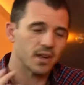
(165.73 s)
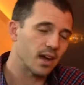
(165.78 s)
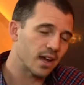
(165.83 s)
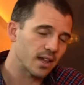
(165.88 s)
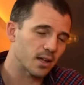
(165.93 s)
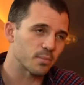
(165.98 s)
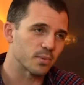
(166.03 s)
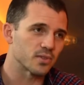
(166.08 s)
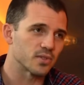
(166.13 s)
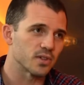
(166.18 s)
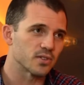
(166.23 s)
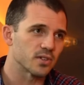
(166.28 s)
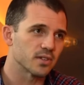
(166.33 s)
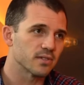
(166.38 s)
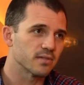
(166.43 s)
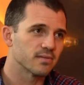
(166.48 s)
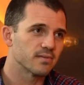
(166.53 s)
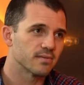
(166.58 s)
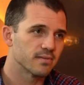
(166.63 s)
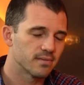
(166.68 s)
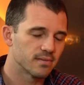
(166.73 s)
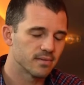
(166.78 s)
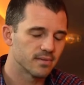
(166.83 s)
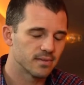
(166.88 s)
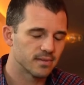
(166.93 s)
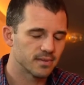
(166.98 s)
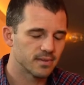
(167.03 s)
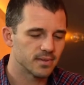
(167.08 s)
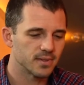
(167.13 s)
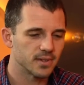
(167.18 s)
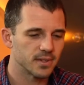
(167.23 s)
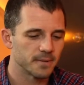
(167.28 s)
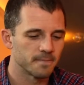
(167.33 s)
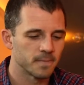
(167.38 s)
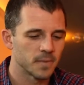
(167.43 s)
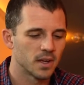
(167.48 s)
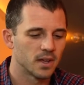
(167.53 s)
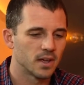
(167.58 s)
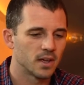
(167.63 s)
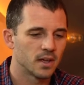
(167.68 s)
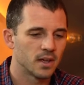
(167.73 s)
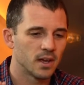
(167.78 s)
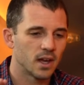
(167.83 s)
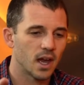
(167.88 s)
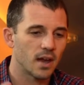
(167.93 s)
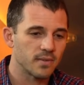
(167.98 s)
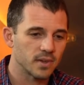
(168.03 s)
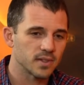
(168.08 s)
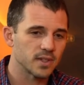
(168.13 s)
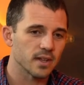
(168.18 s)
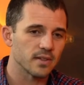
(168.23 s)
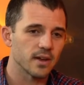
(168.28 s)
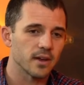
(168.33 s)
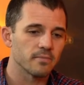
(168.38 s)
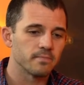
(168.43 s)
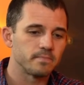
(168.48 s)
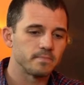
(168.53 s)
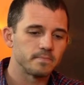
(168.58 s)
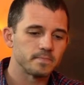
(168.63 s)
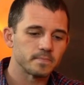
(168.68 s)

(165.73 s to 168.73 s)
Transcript: I like precision. Right. Having said that,